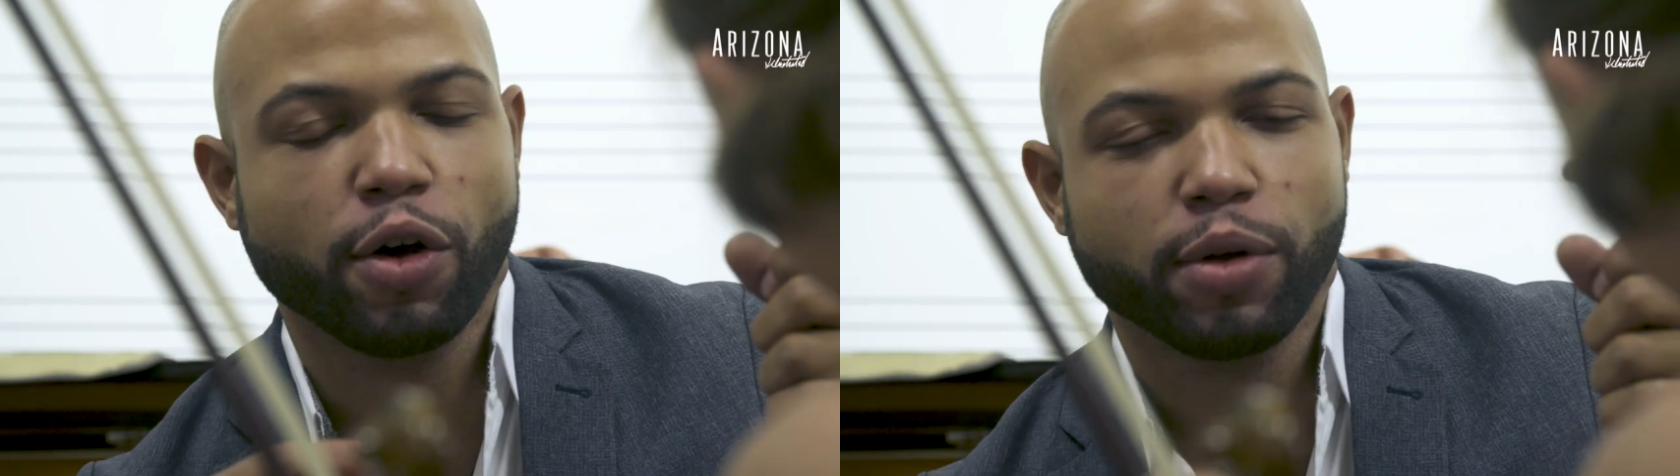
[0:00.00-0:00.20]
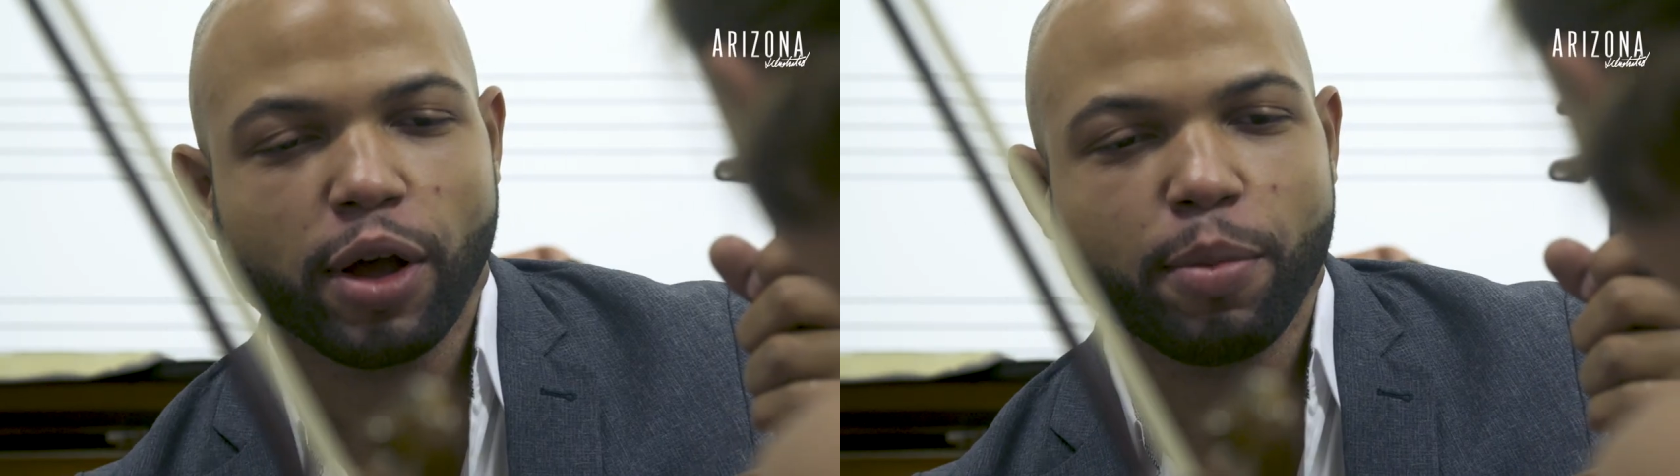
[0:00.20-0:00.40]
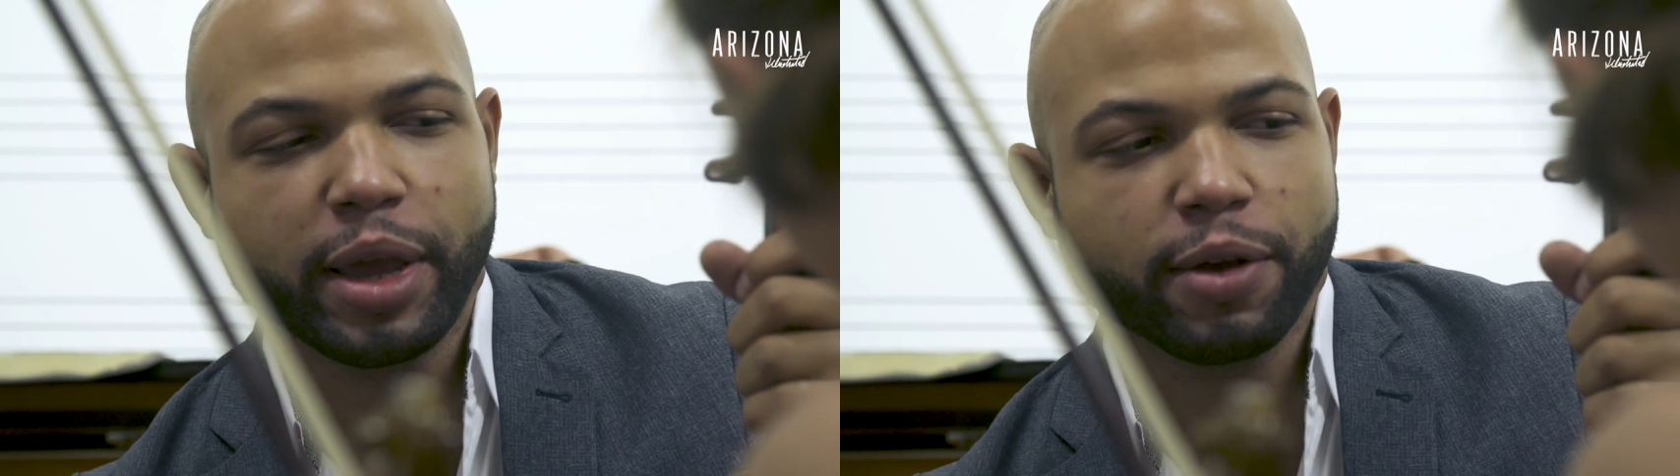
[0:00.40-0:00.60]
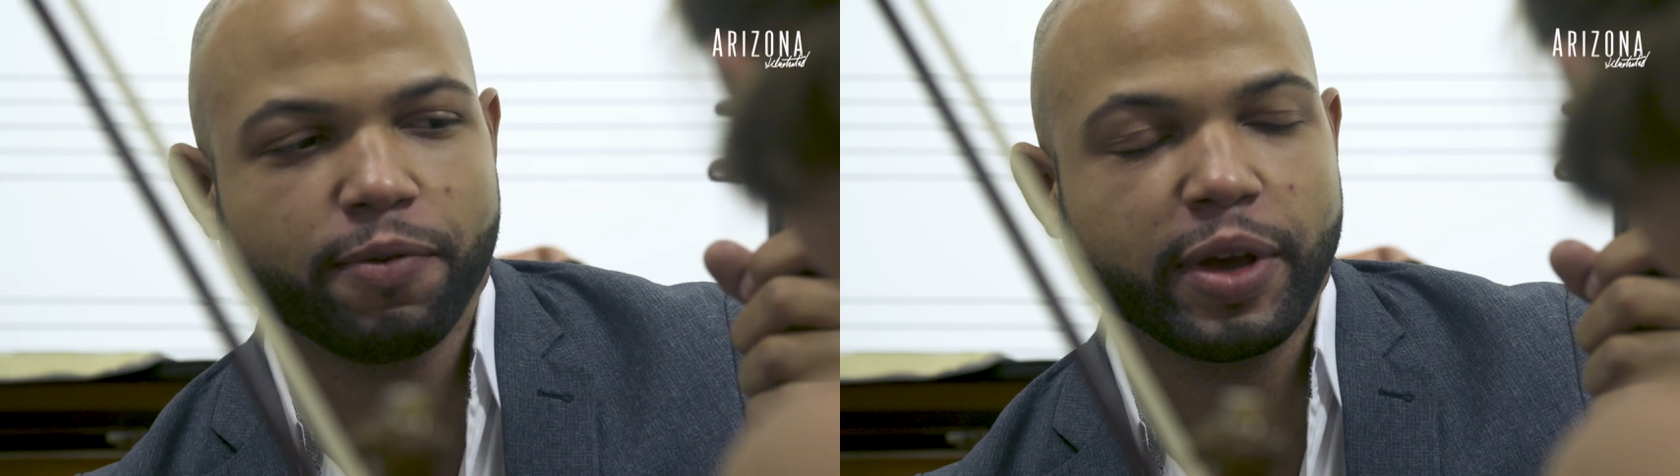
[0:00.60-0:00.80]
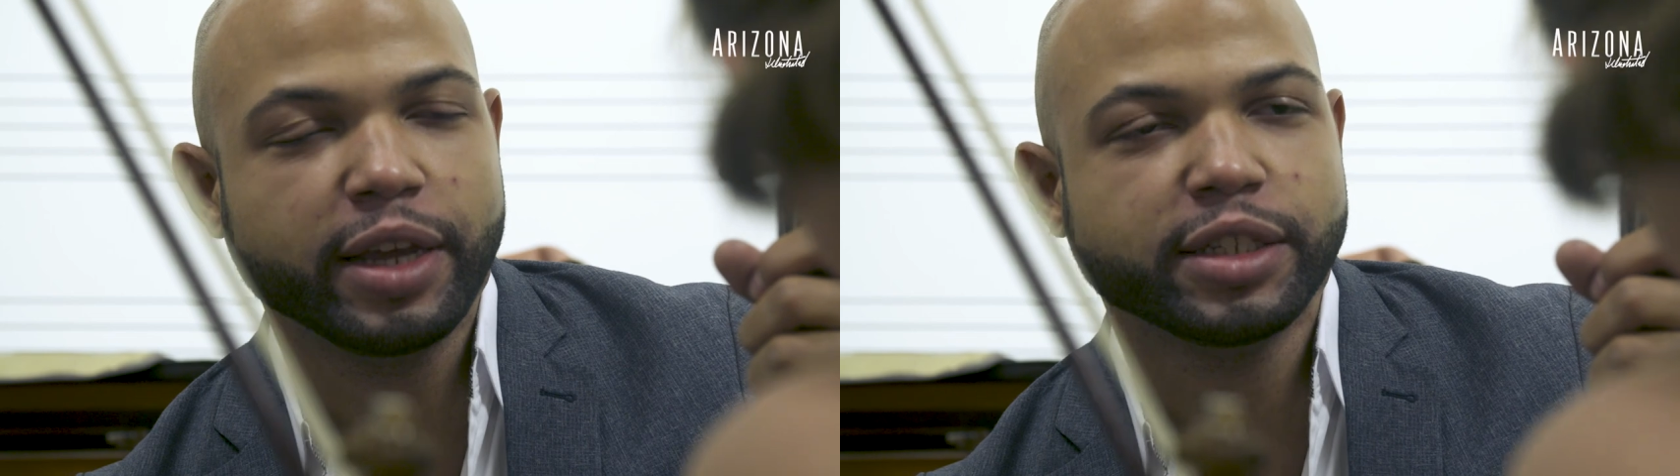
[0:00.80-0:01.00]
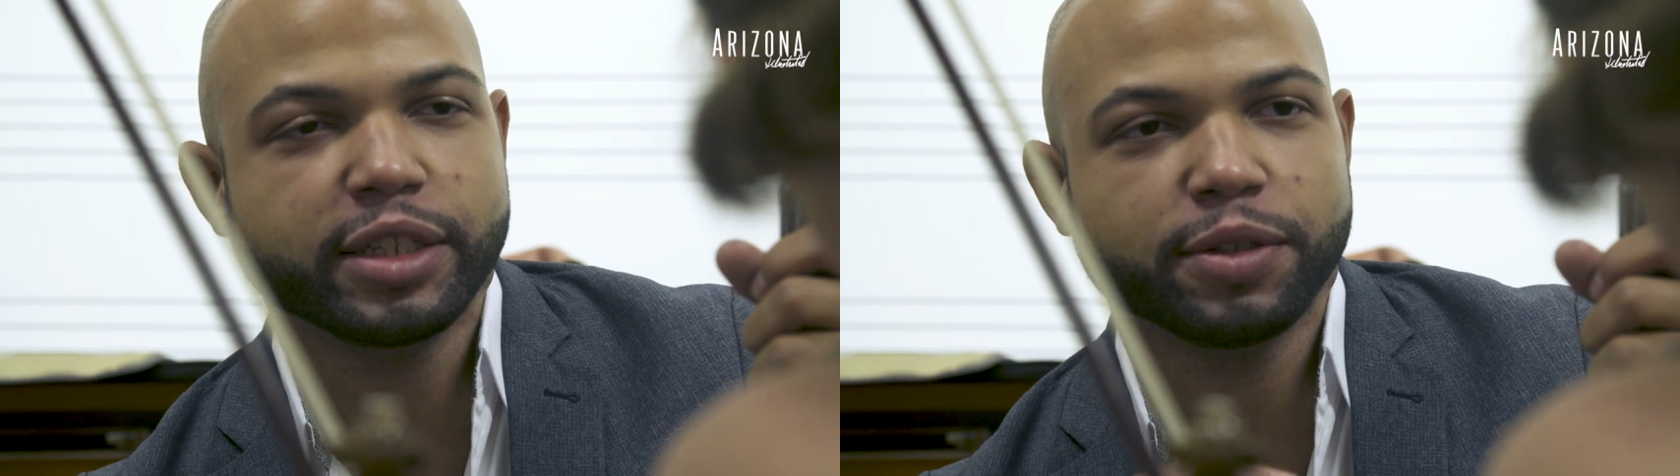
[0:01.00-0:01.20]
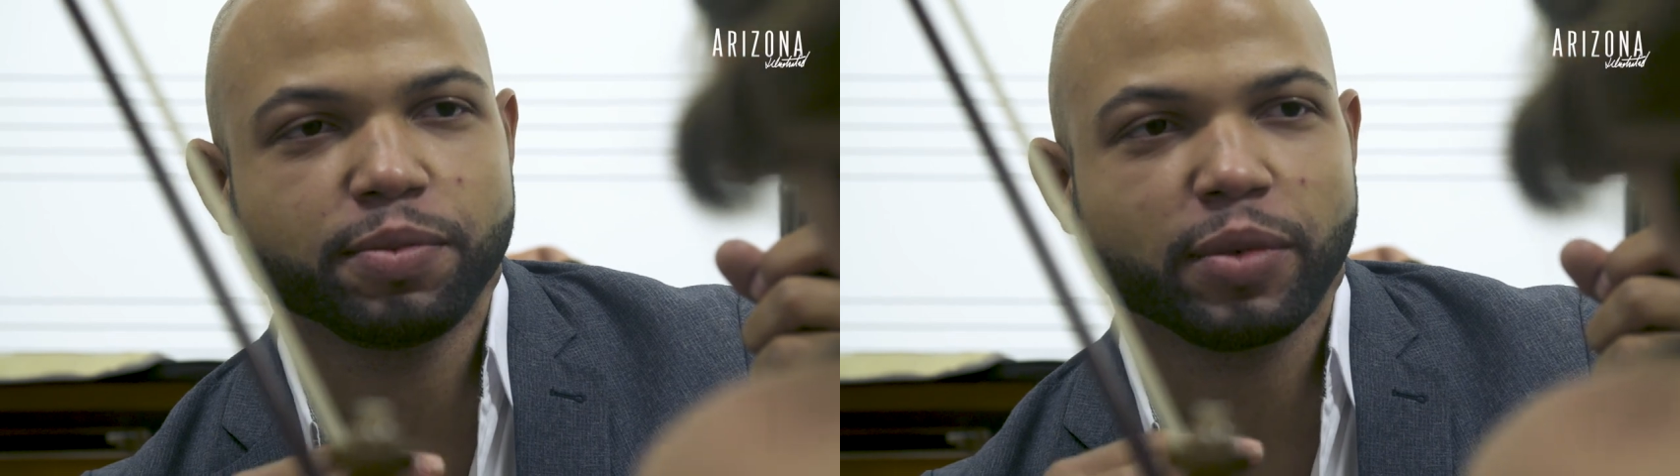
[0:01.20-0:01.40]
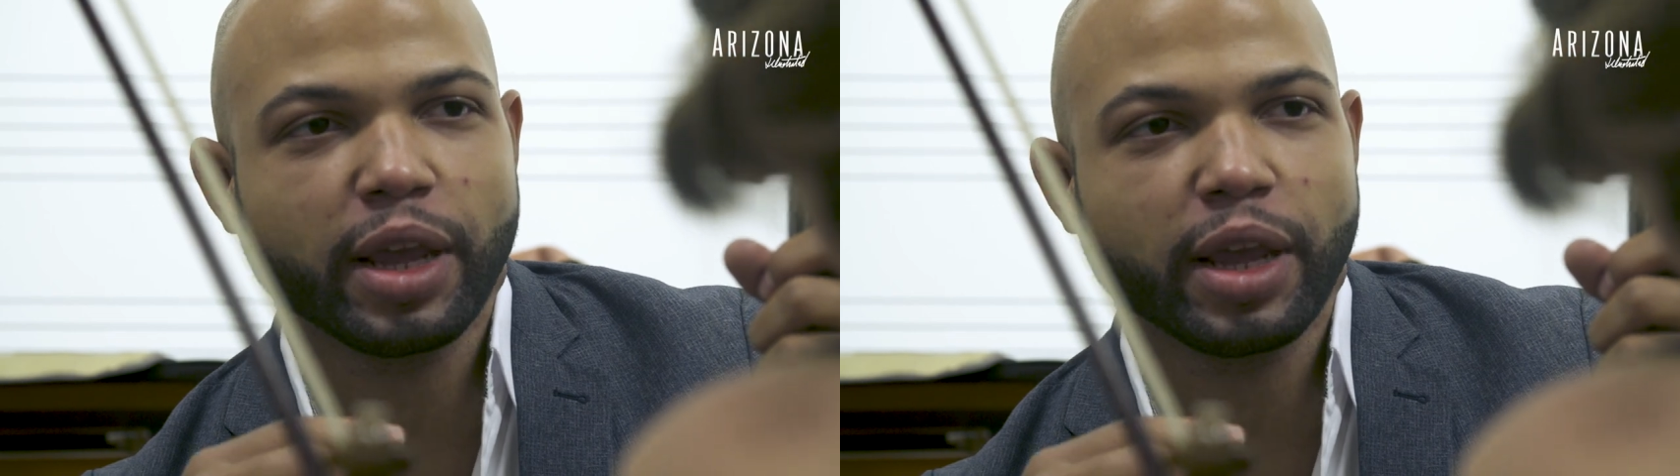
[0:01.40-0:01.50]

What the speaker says: I'll make a bass,